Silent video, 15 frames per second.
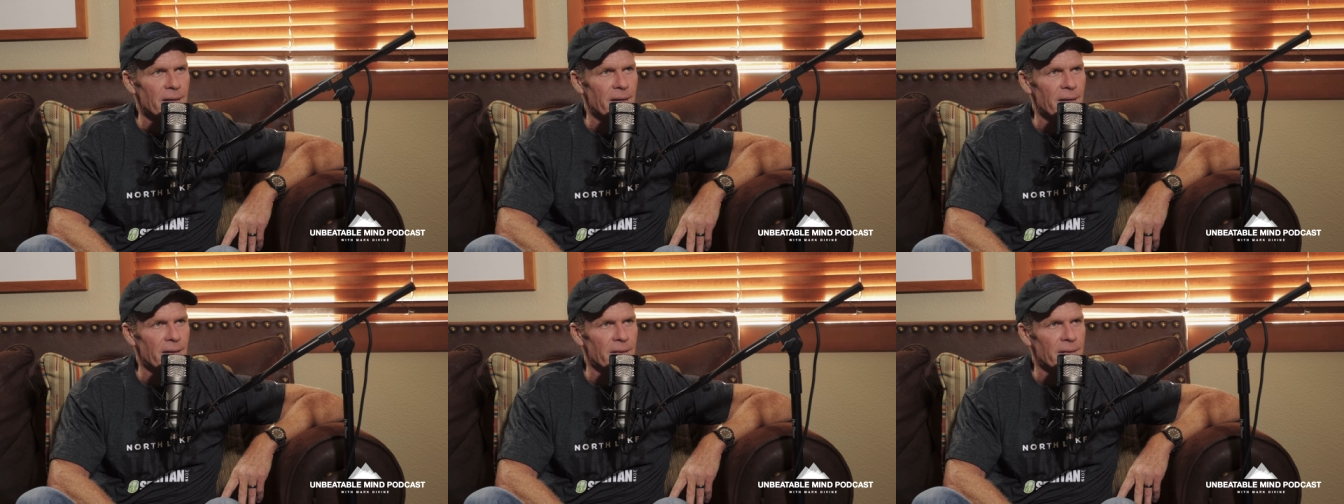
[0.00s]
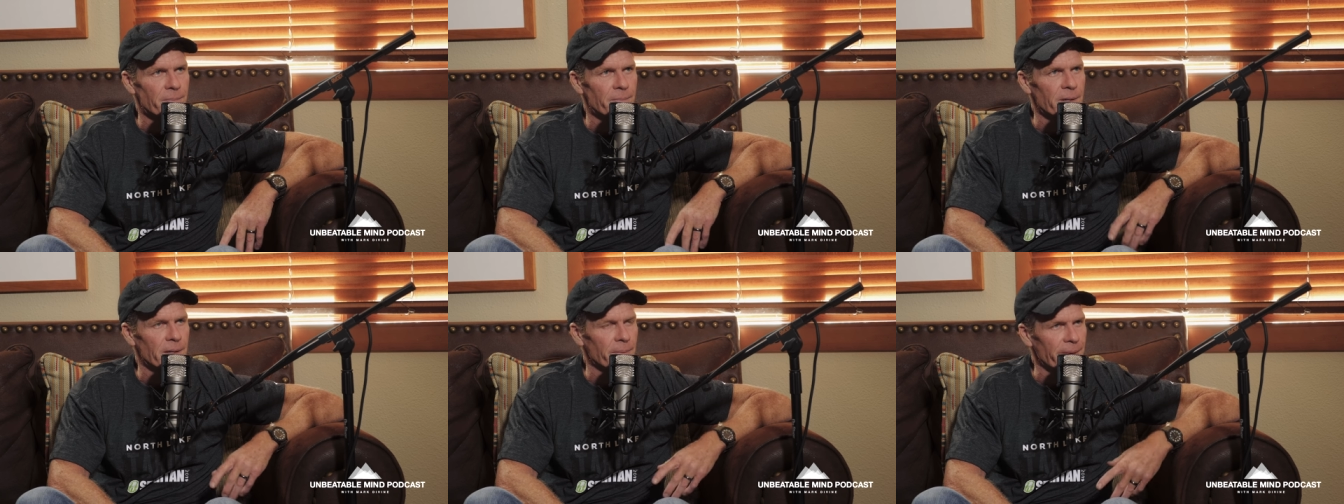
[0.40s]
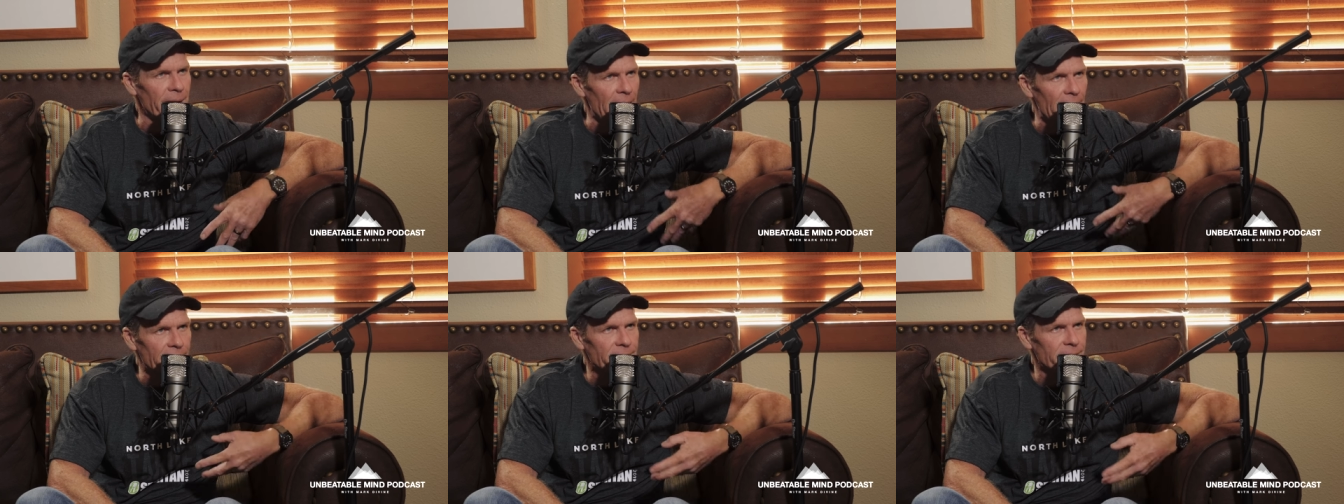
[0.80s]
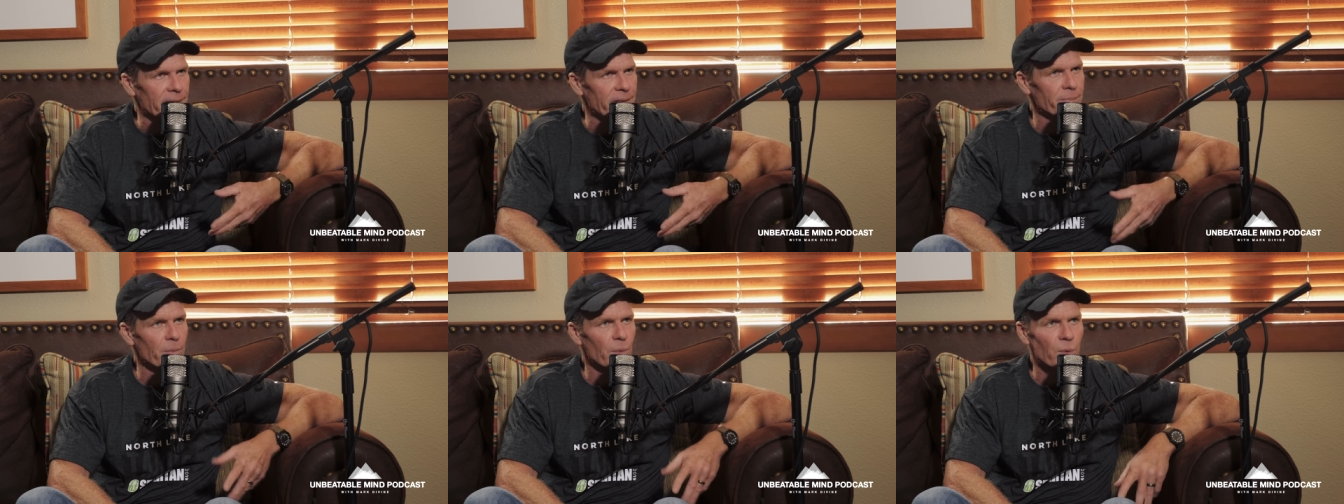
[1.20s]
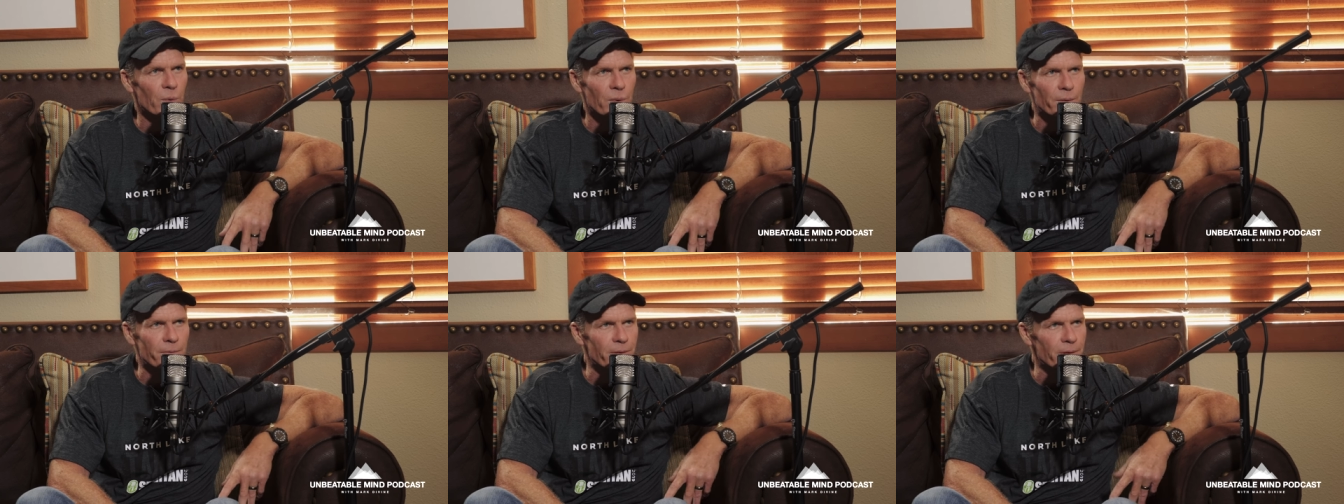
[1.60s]
and to be able to access
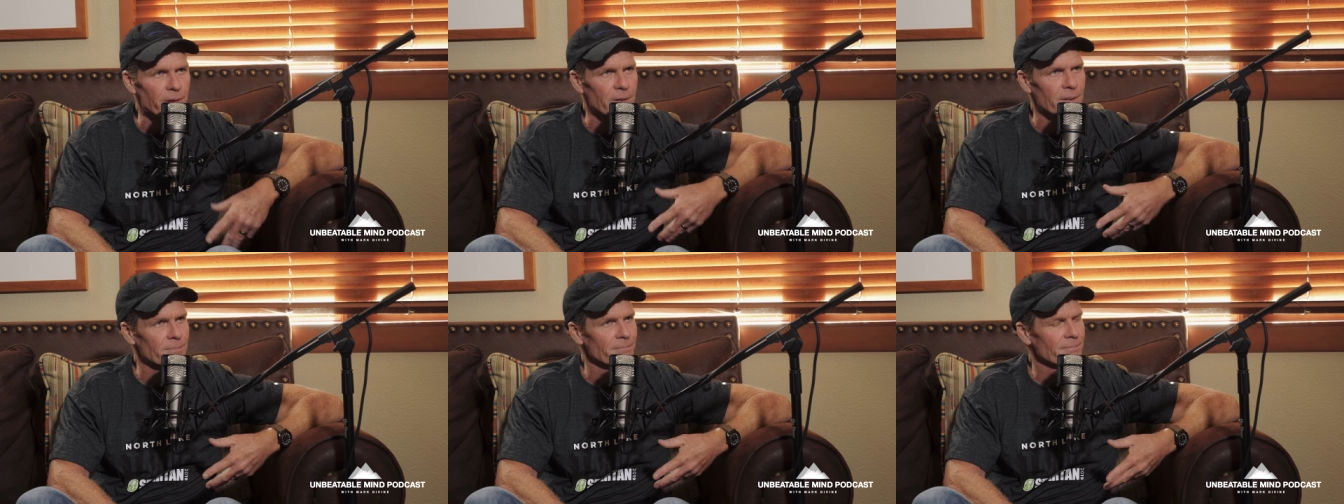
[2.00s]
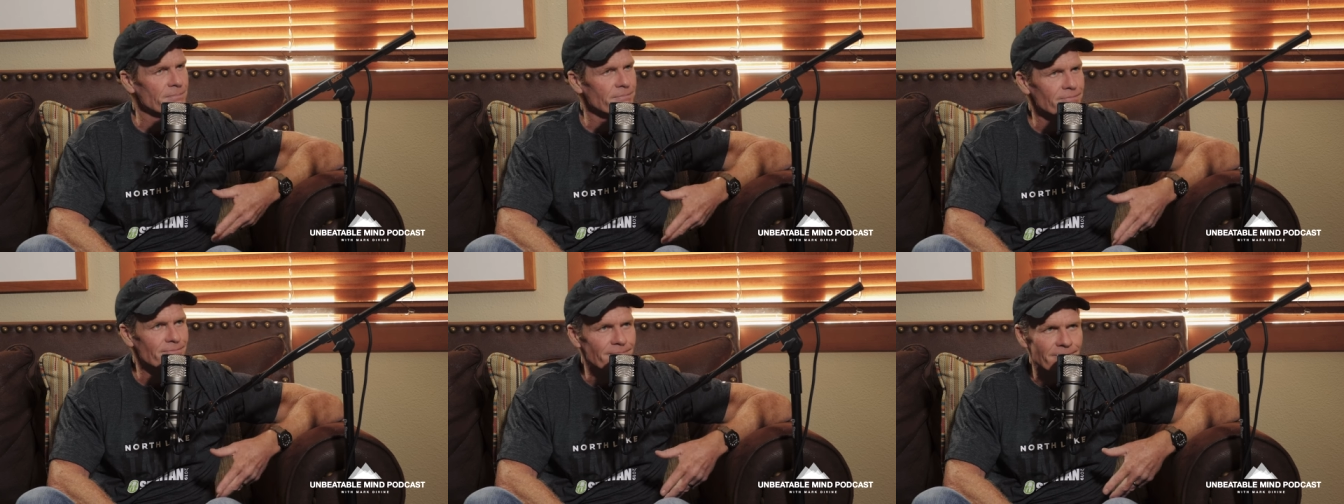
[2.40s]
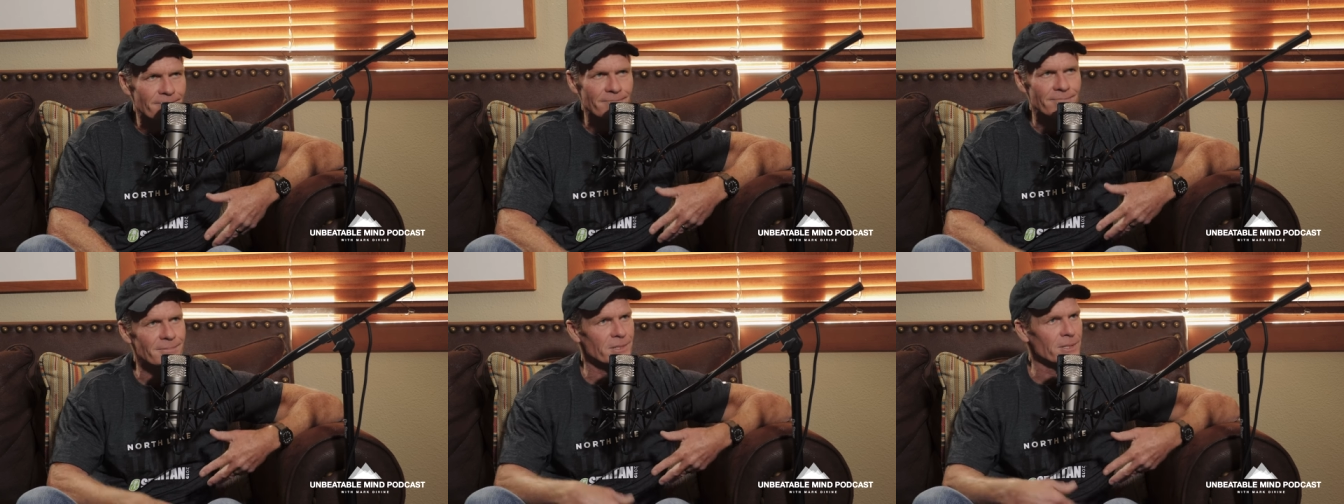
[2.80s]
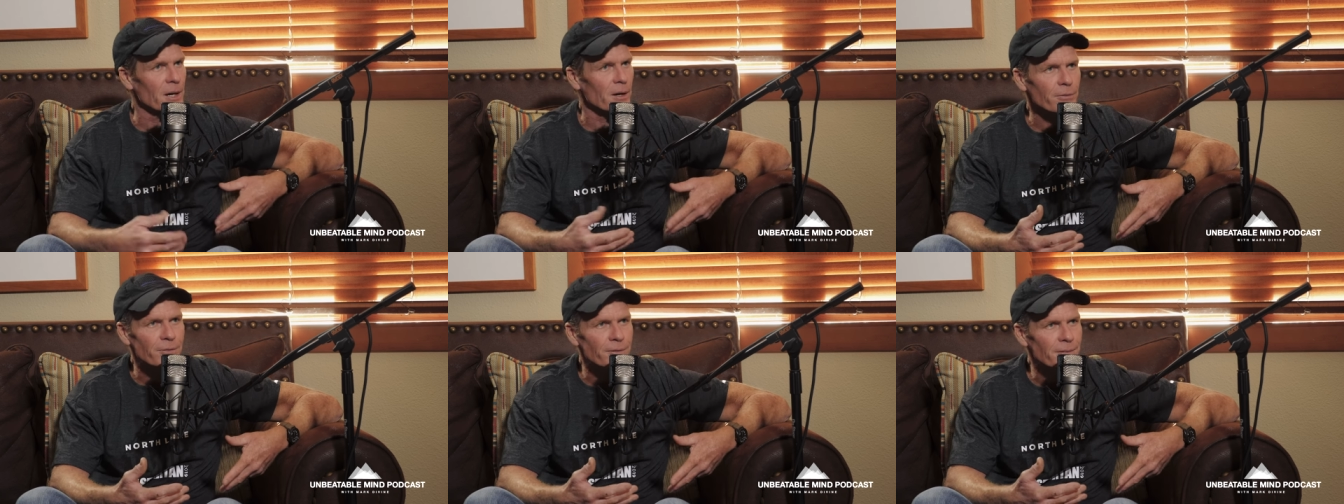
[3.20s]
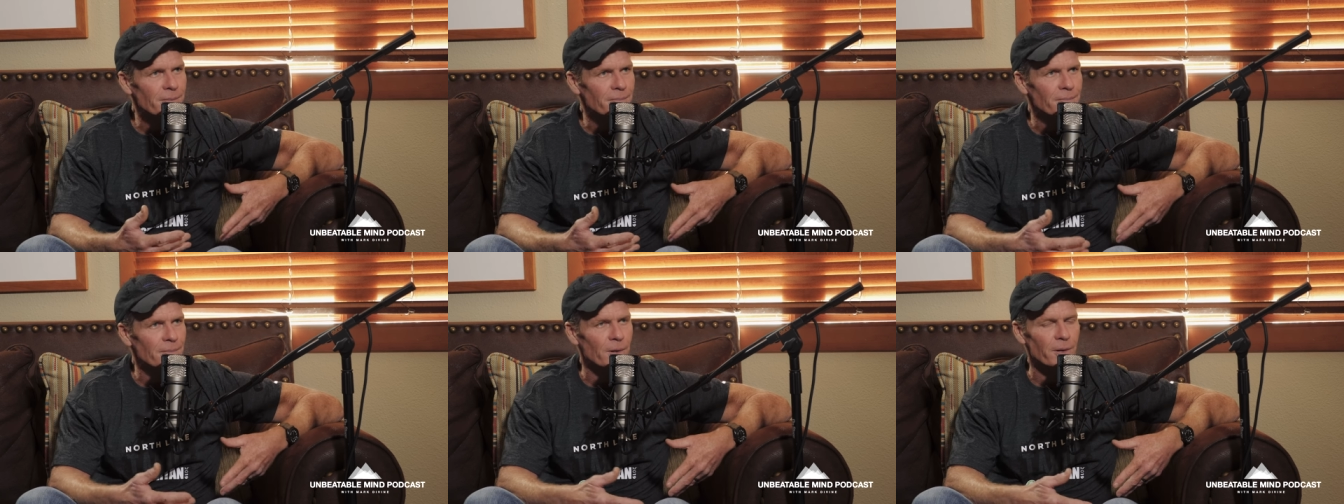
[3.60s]
more of your self,
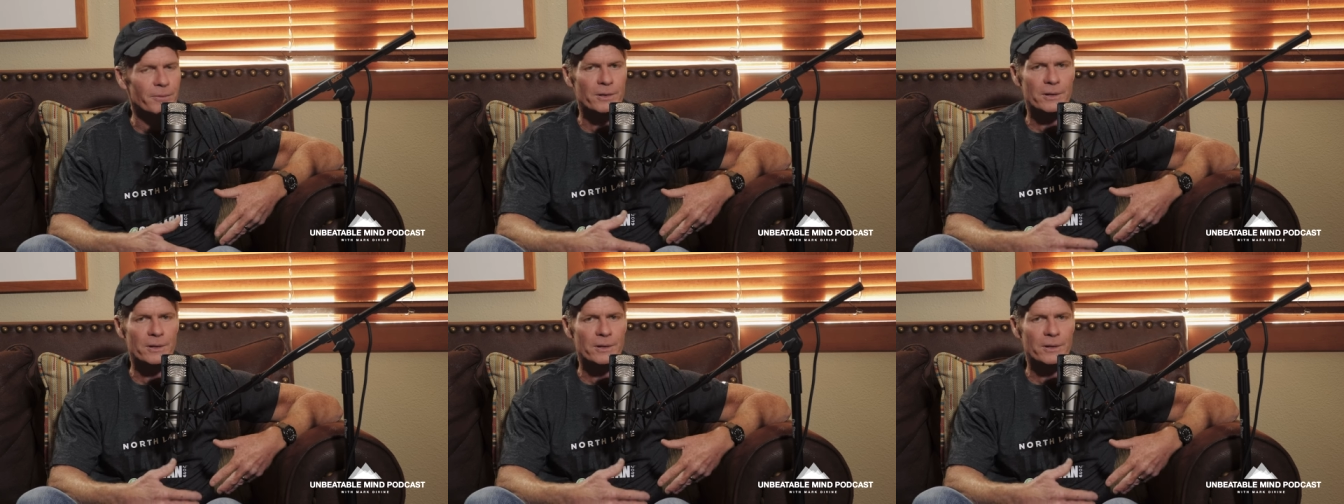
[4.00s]
more right.